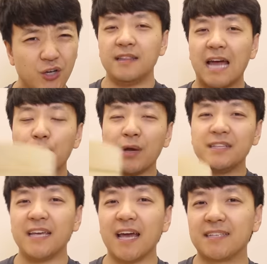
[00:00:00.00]
And that way,
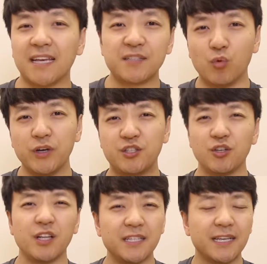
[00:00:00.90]
the excess
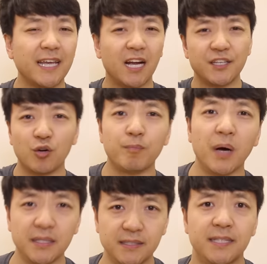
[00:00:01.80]
moisture doesn't get on your buns.